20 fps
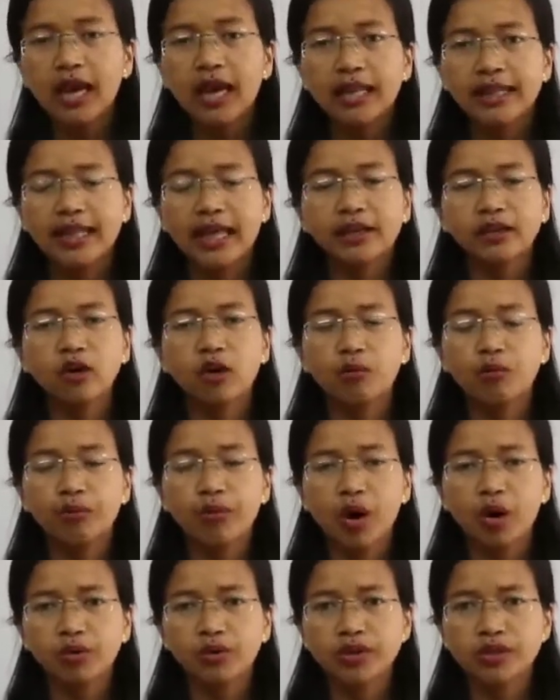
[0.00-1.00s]
That
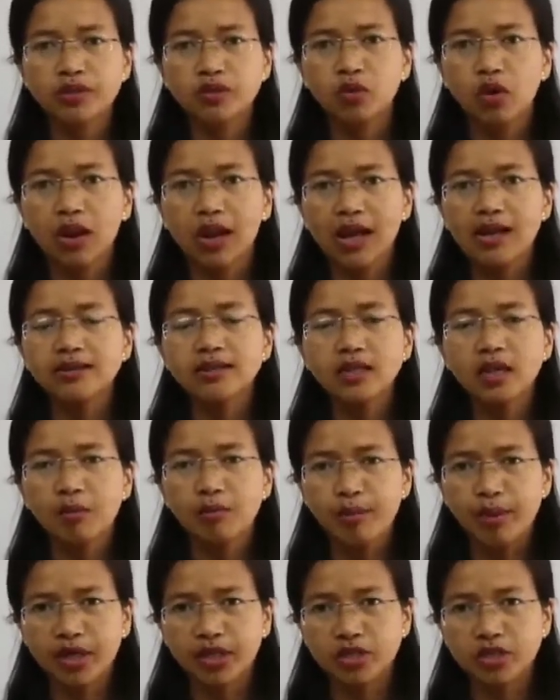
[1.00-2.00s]
compound is called as
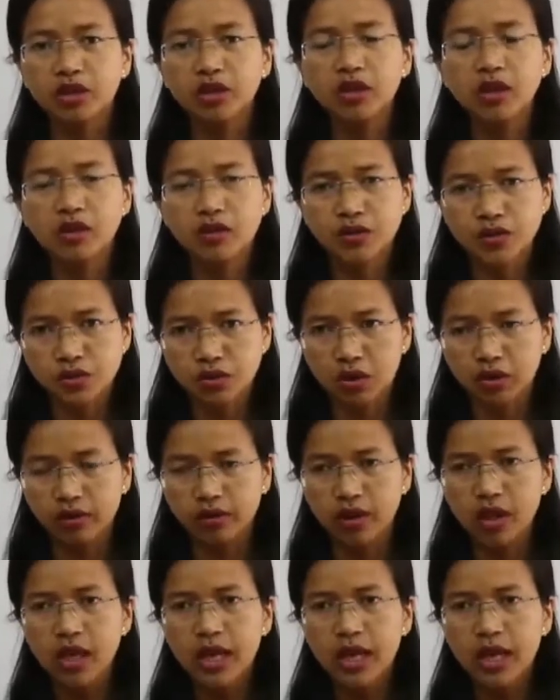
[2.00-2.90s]
metal salt.